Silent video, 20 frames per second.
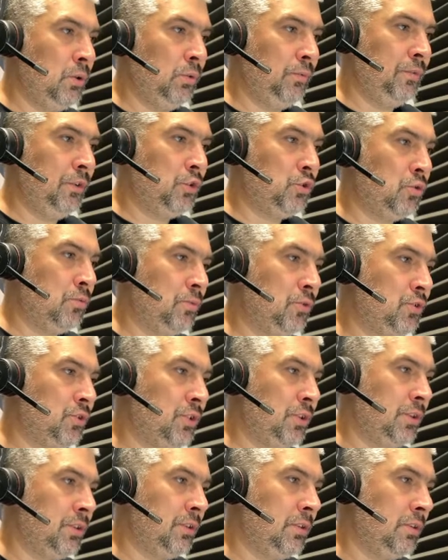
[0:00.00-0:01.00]
on virtual
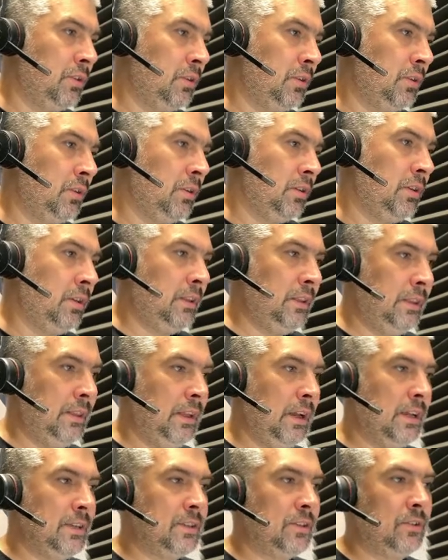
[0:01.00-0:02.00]
machine it
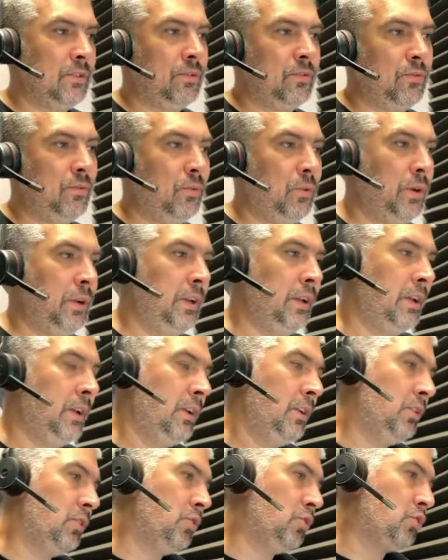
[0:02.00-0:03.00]
doesn't fully
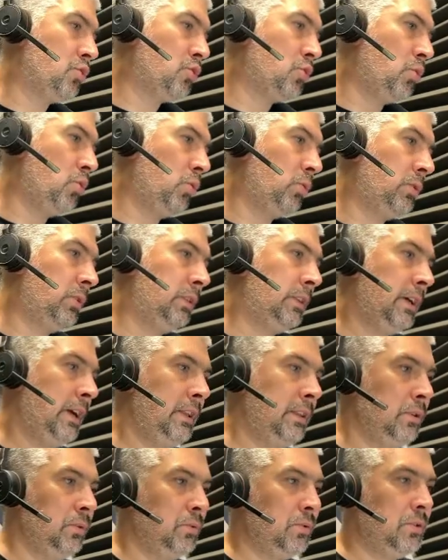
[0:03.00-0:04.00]
show the
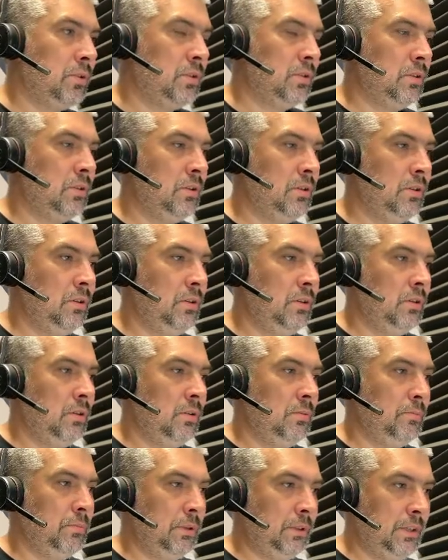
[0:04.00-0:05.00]
titles,
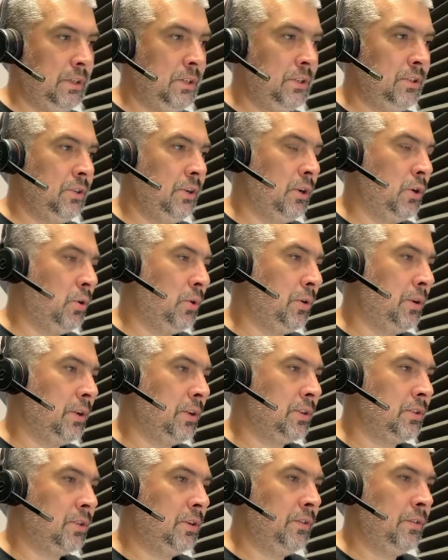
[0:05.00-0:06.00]
but this is the recording
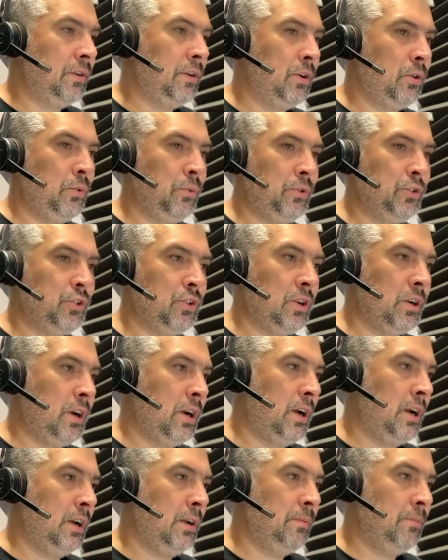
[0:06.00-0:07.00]
server which
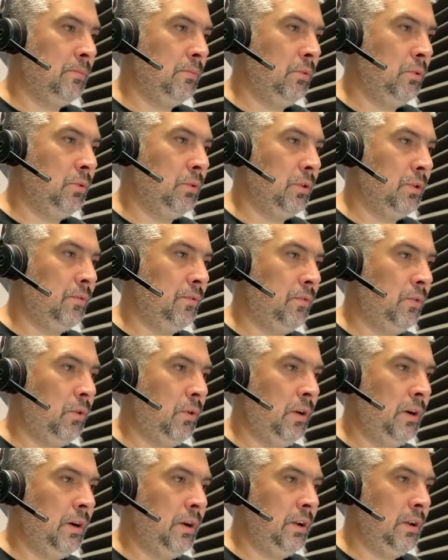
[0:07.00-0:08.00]
I'm looking
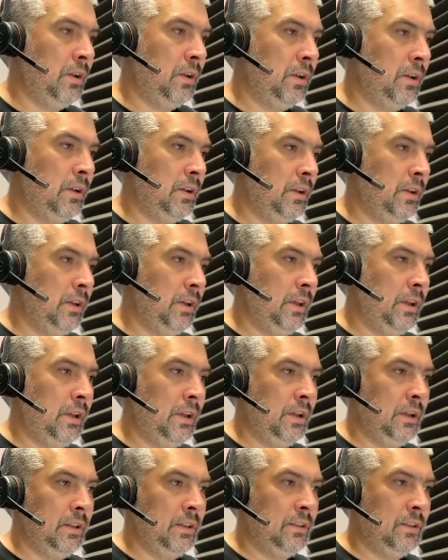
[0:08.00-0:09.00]
for,
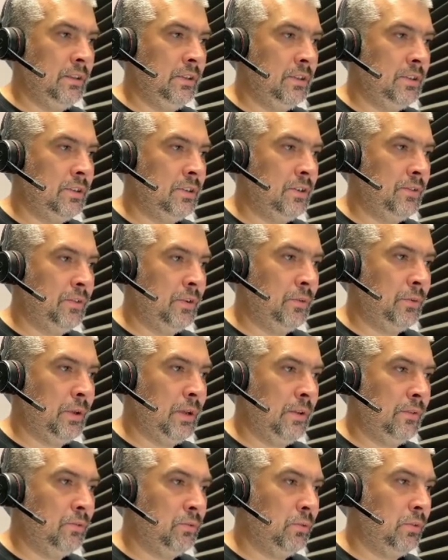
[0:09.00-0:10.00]
and in this server we
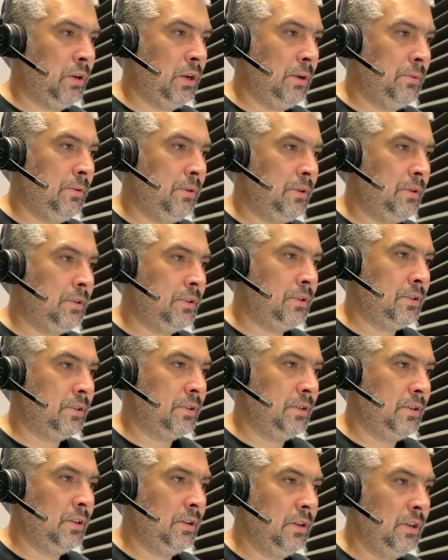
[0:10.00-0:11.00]
have 2
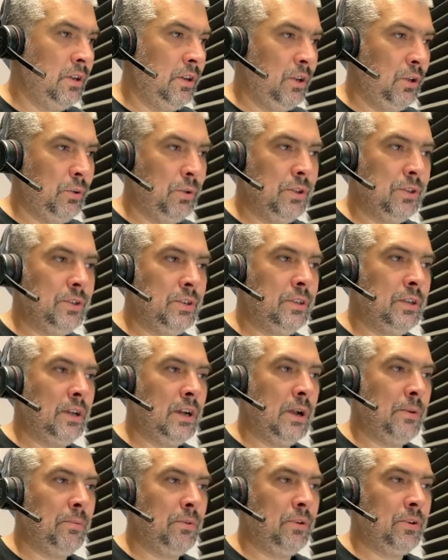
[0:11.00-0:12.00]
cameras. You can see the
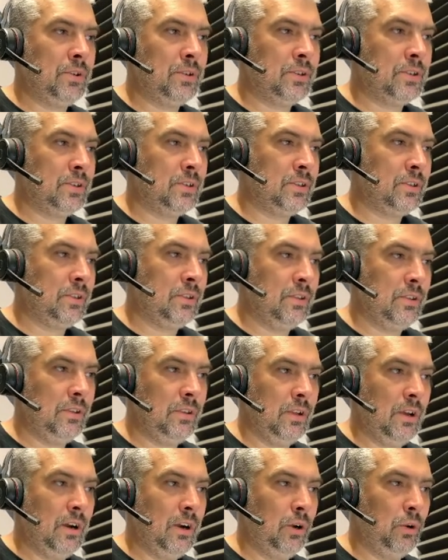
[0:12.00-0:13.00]
cameras
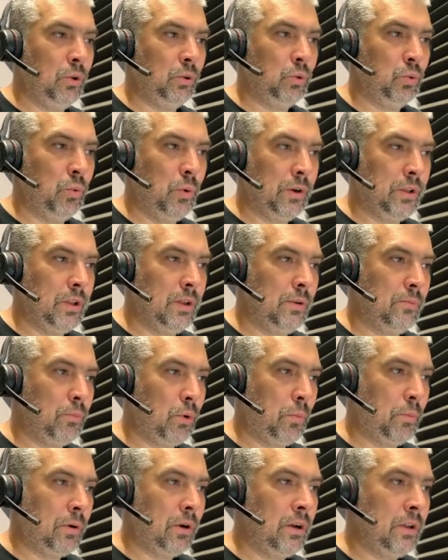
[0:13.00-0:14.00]
are not working
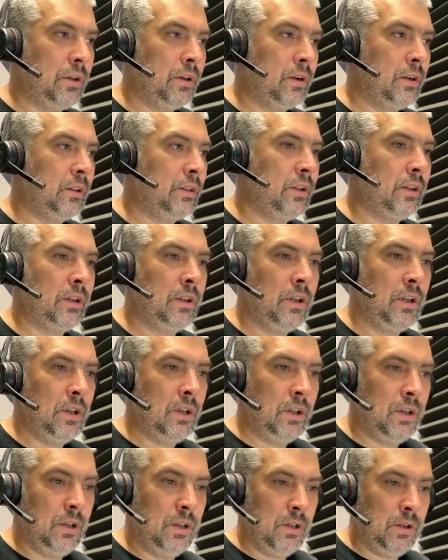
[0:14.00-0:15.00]
properly currently,
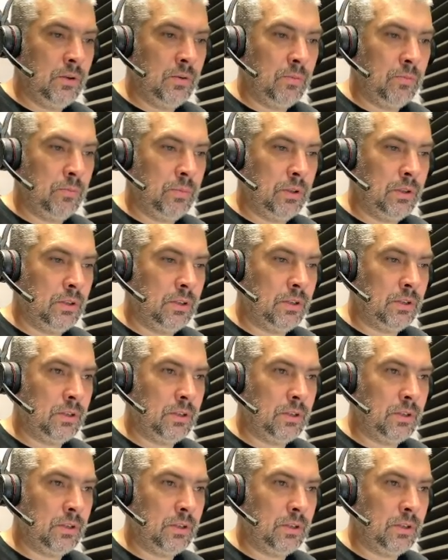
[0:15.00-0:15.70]
but